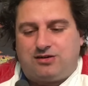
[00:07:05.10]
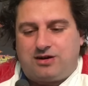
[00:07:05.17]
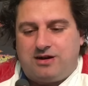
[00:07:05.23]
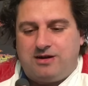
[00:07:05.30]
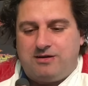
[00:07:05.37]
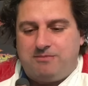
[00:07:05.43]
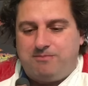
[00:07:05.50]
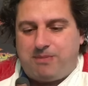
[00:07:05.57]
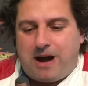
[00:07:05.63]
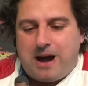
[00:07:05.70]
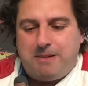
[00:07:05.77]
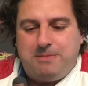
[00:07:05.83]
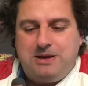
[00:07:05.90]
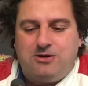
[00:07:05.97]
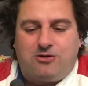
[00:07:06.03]
on a
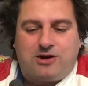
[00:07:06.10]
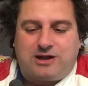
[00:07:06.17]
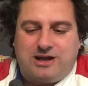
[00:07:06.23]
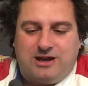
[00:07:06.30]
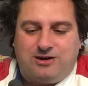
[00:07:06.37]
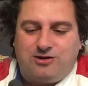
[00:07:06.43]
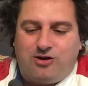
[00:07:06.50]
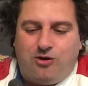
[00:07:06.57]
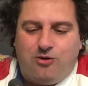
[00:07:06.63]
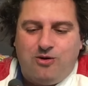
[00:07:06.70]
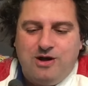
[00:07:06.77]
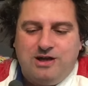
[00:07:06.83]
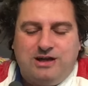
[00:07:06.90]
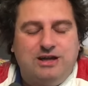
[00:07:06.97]
Barbie or a Ken doll.